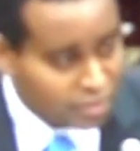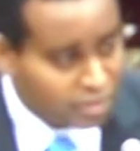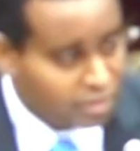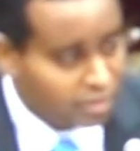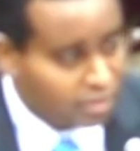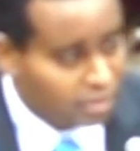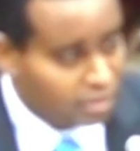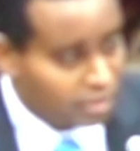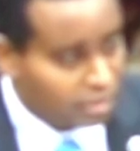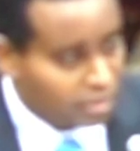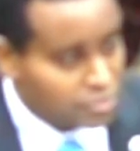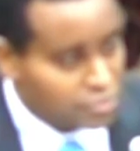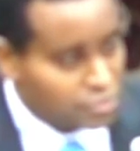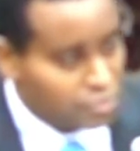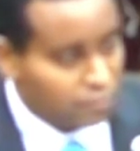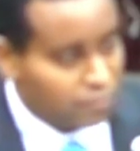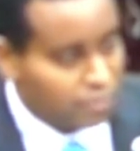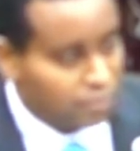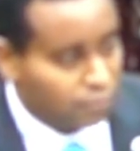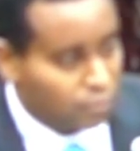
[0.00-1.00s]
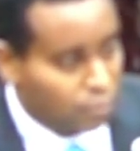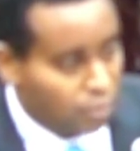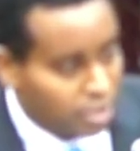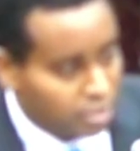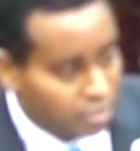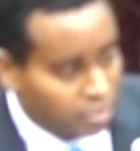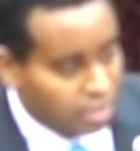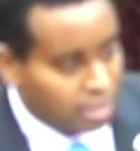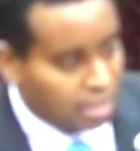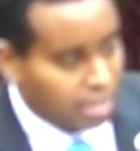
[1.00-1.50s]
conservative
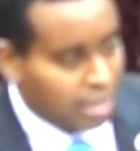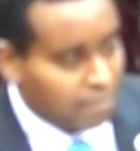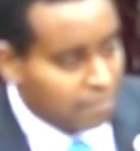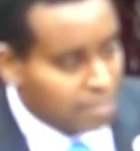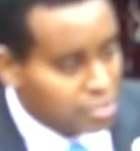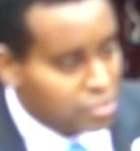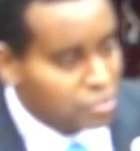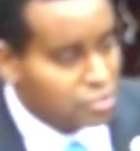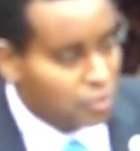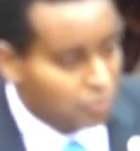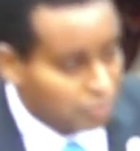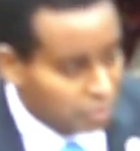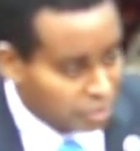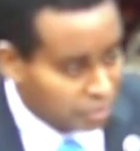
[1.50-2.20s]
lawyer I mentioned earlier,